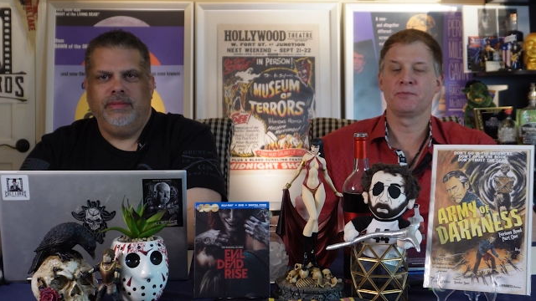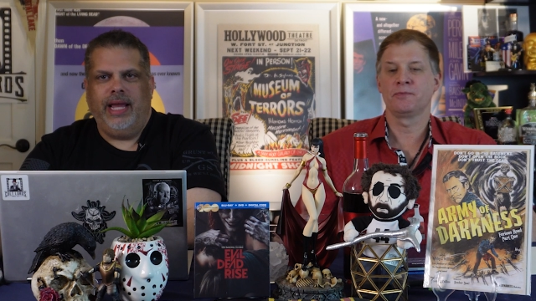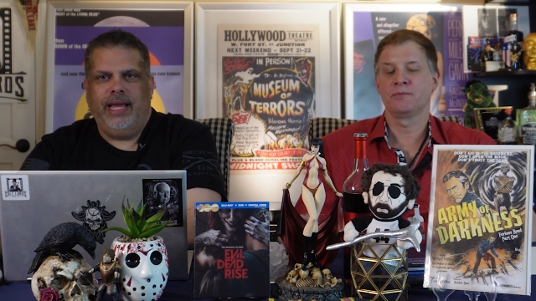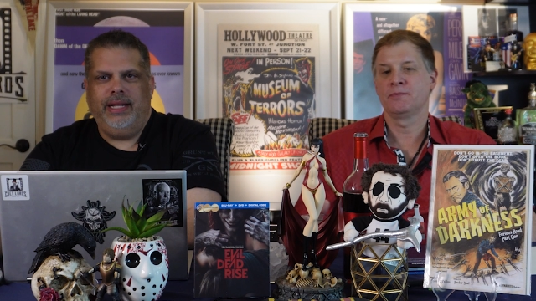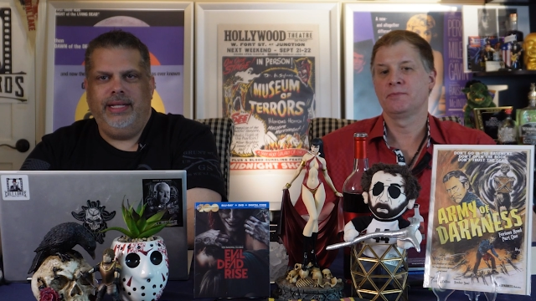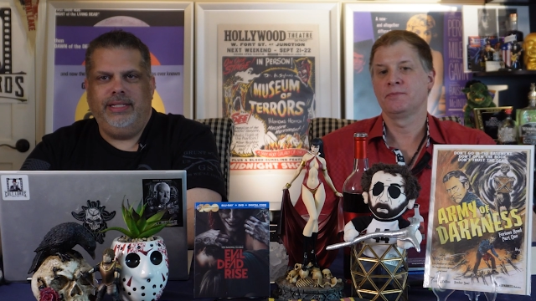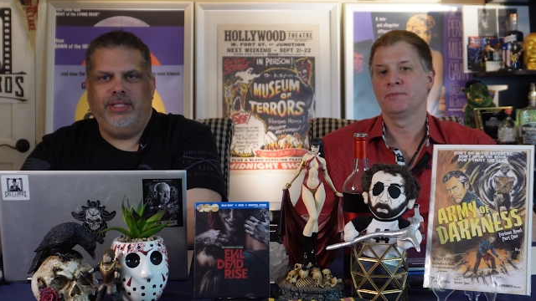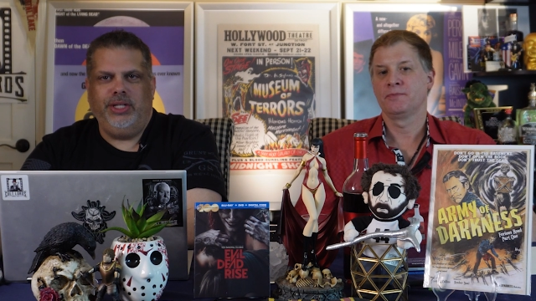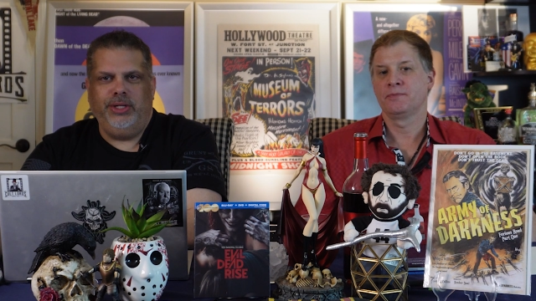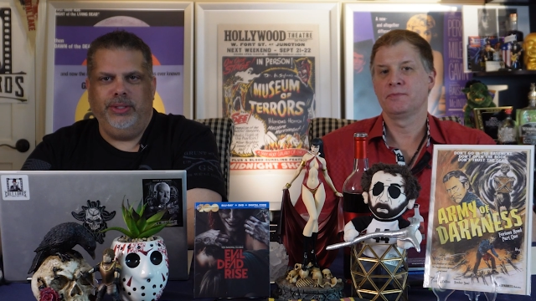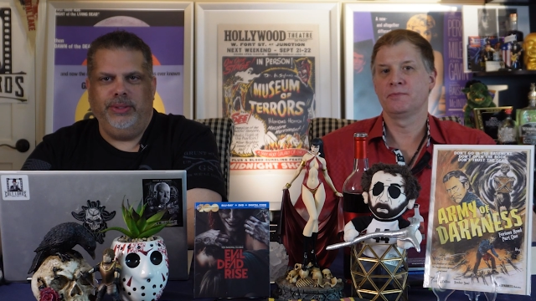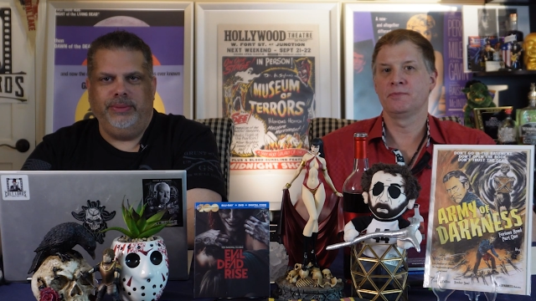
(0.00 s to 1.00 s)

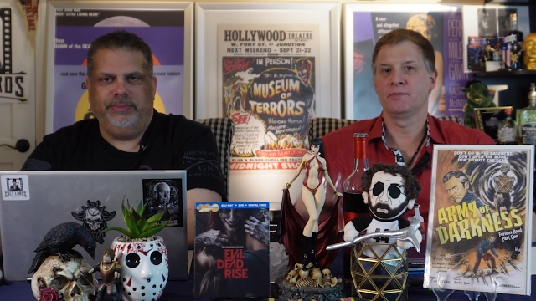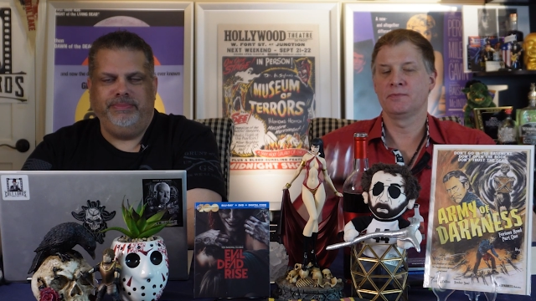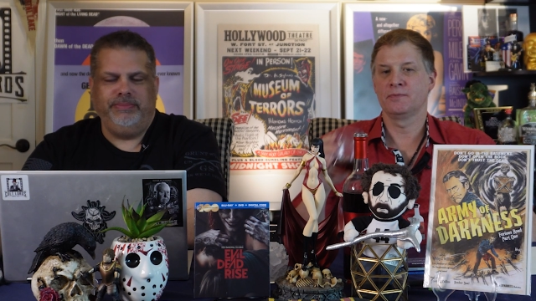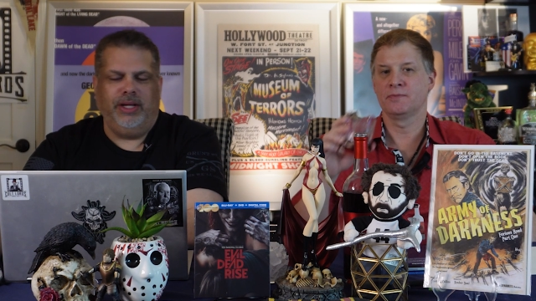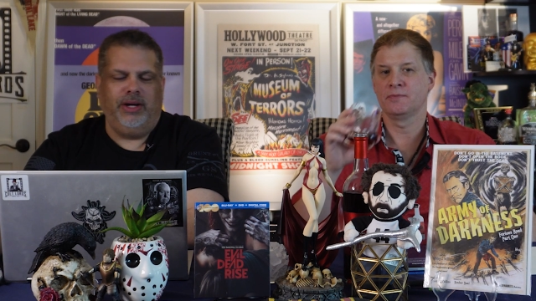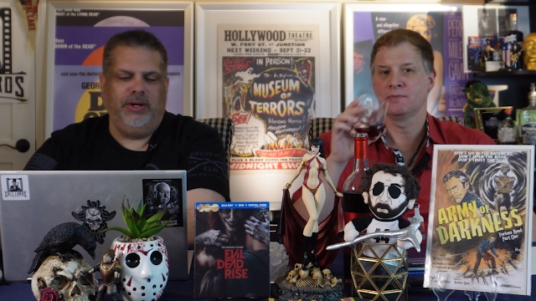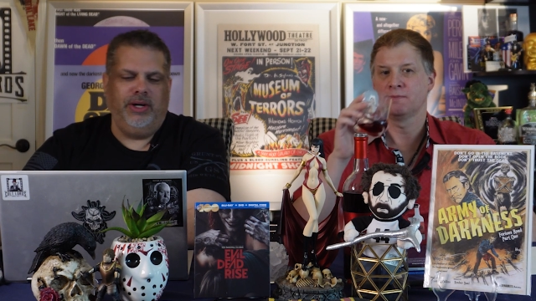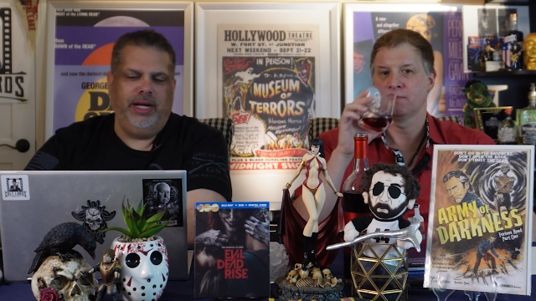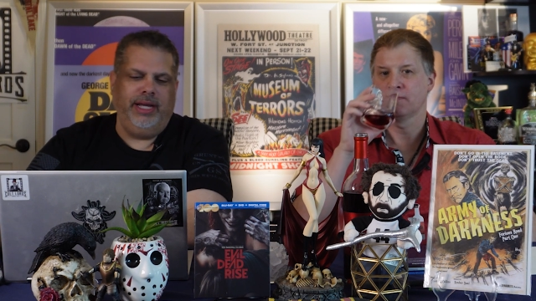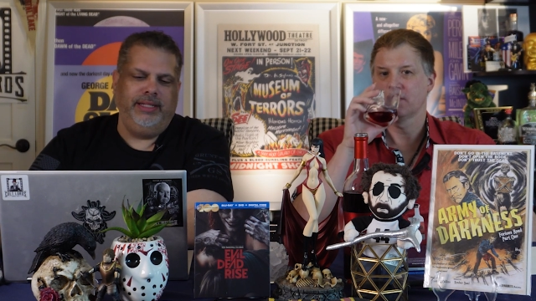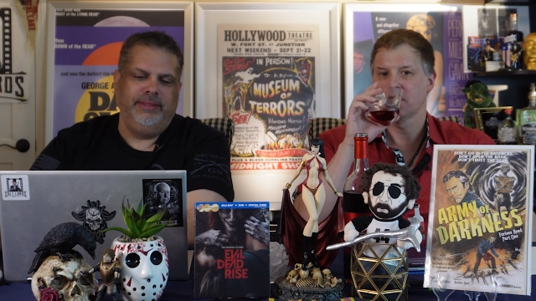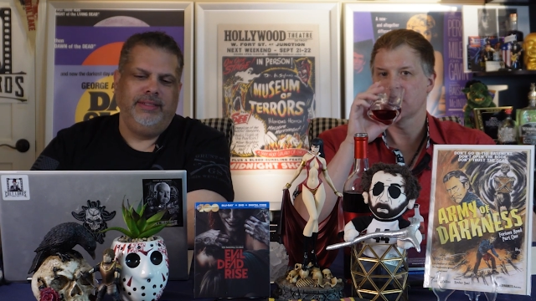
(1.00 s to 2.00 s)
Speaker 1: 82. All
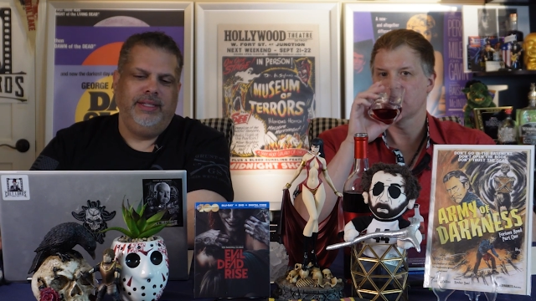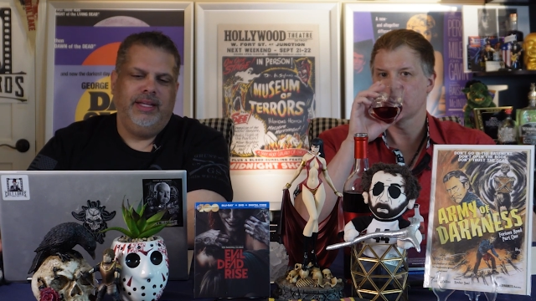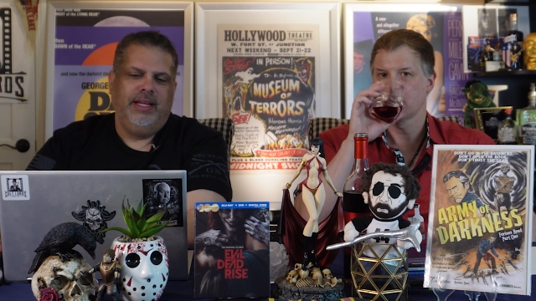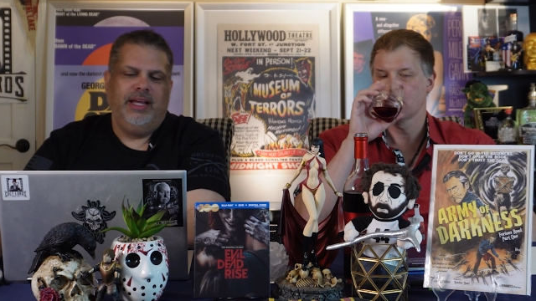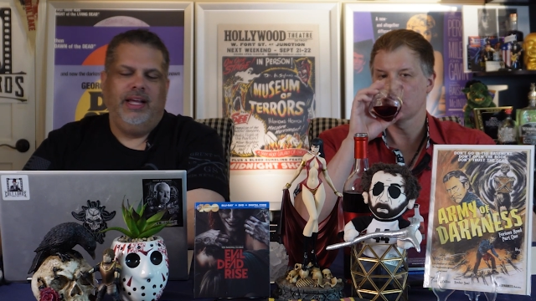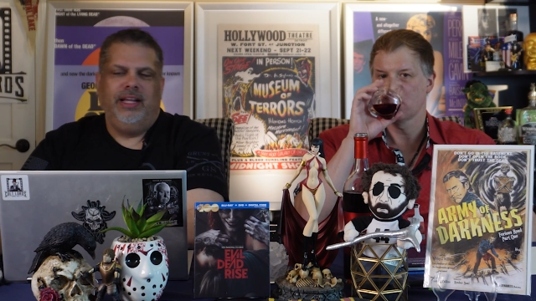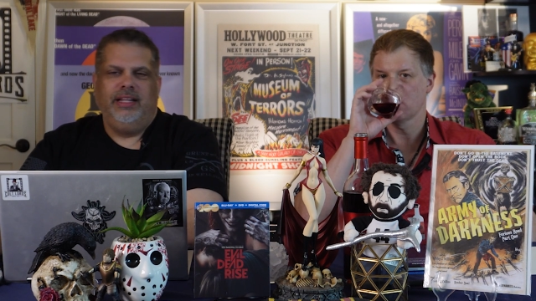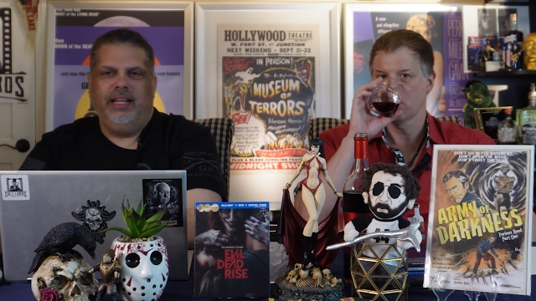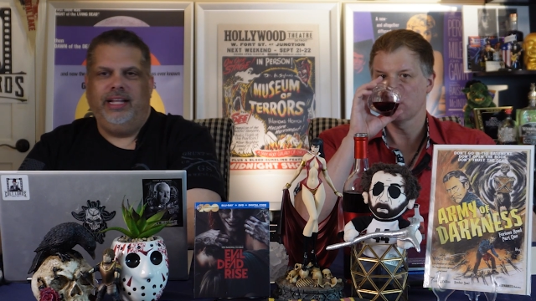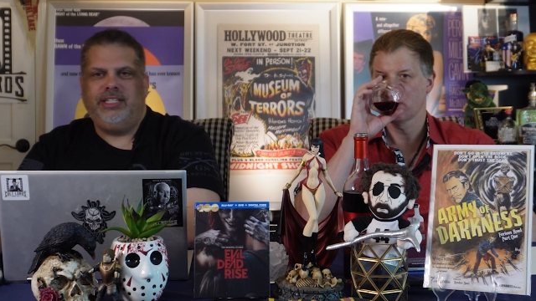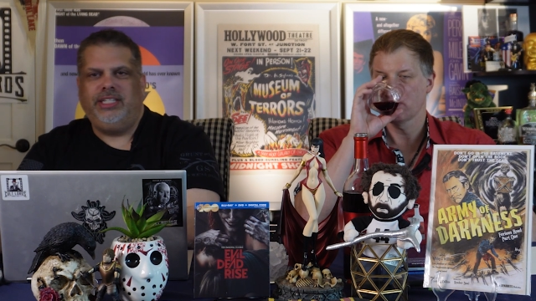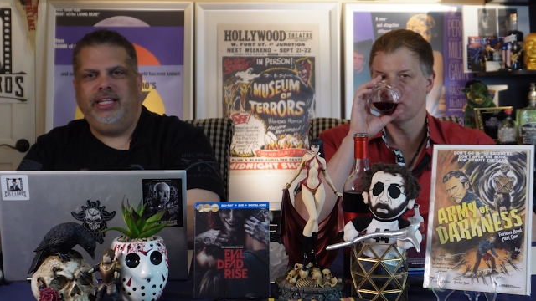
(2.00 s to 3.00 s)
right.
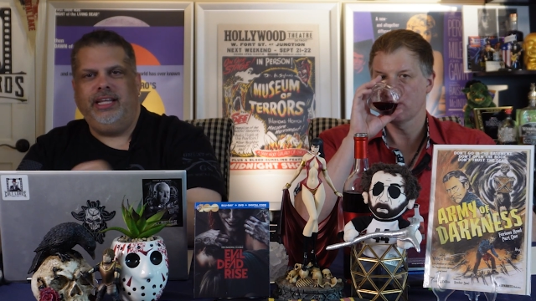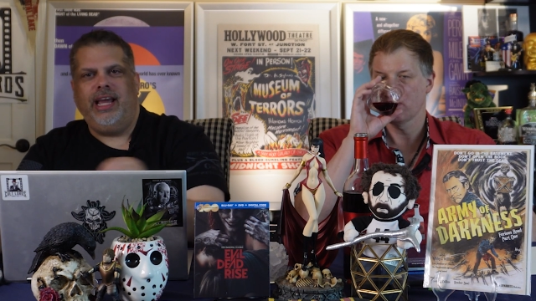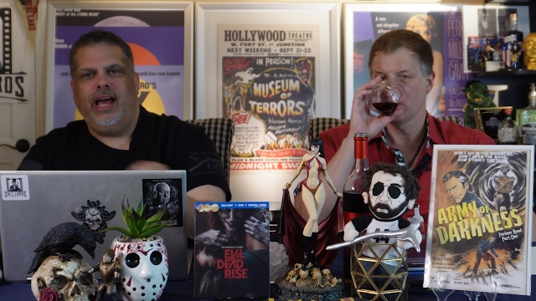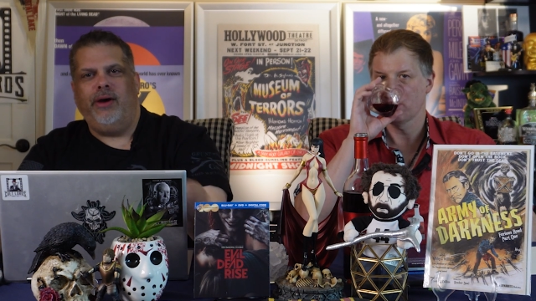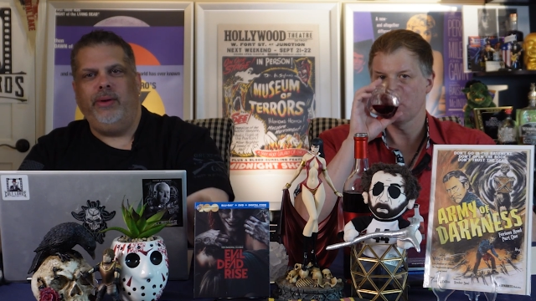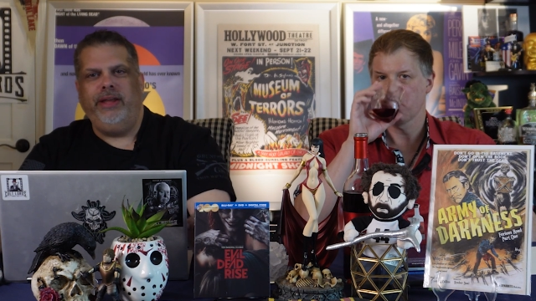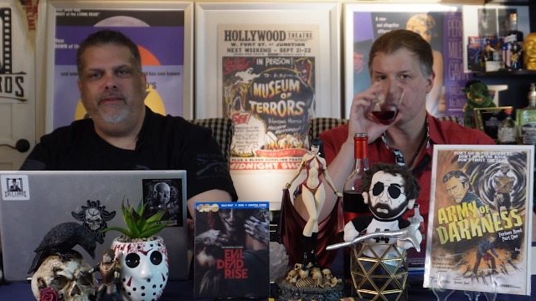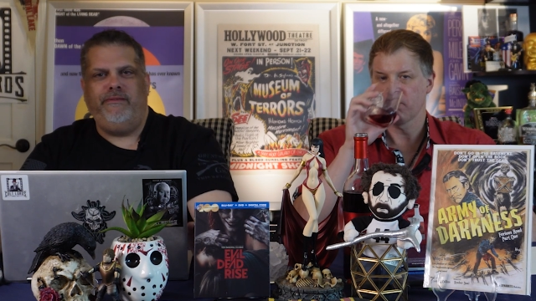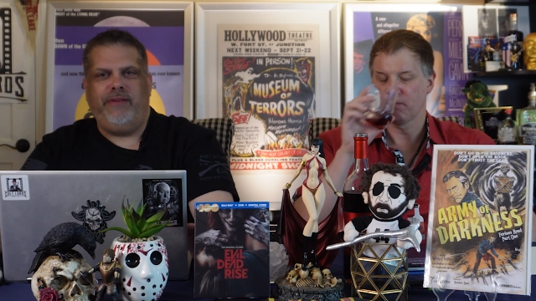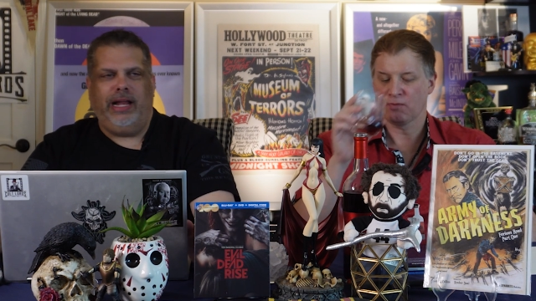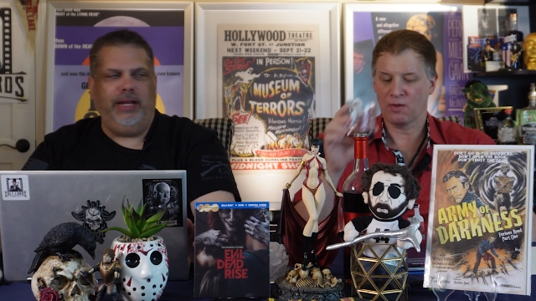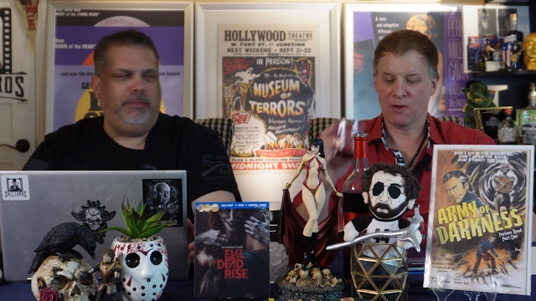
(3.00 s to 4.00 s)
Let's see how
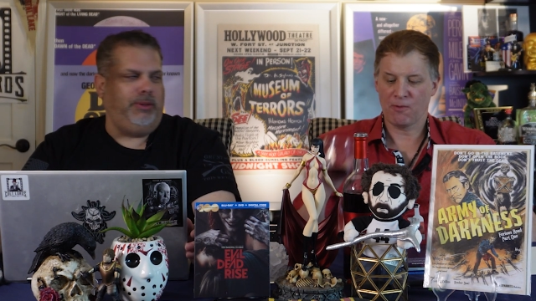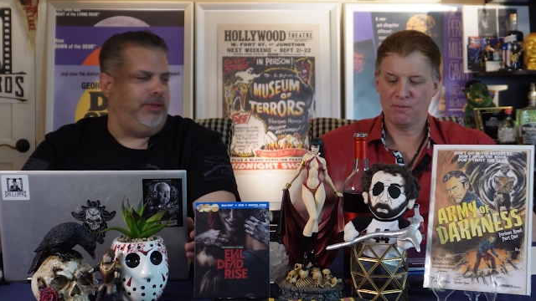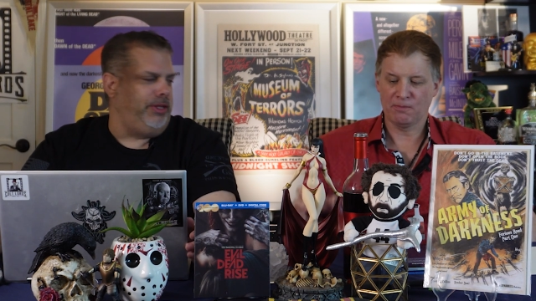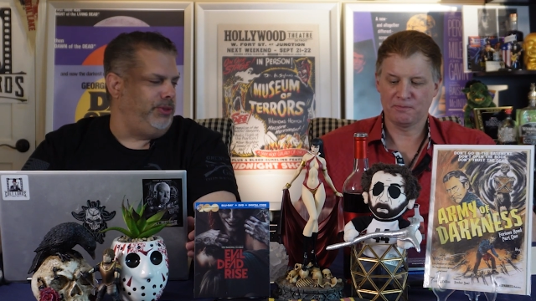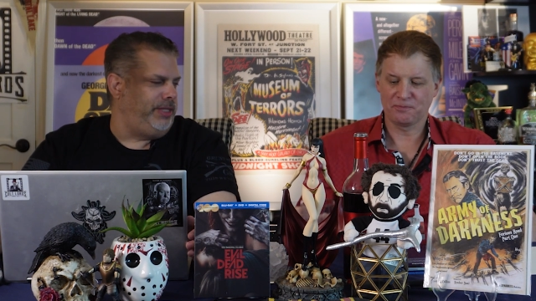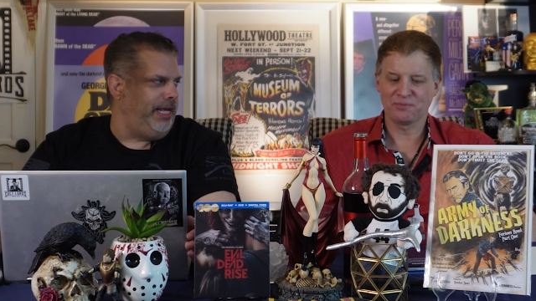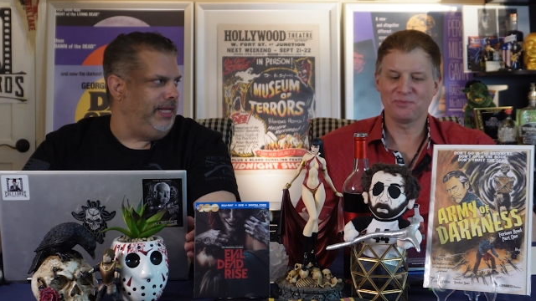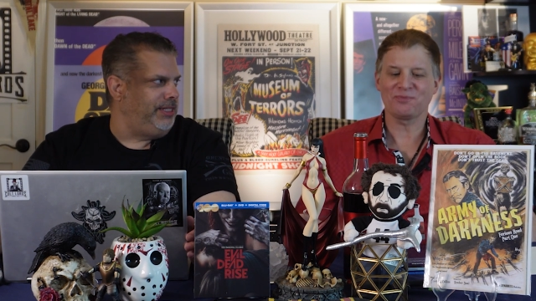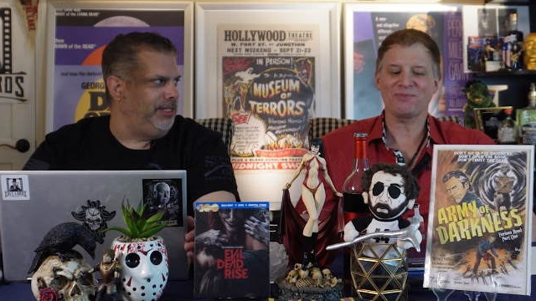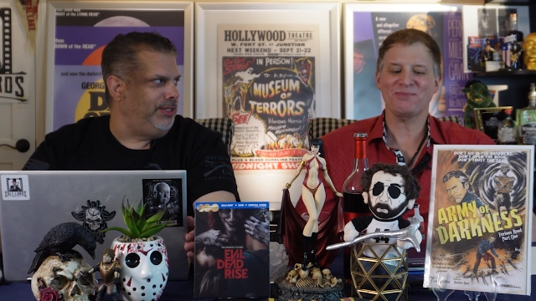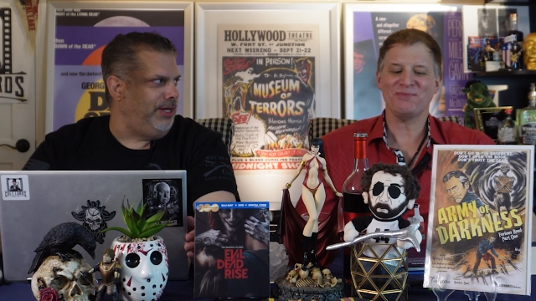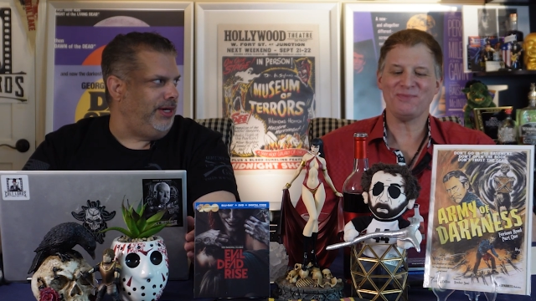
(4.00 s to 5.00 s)
infallible those guesses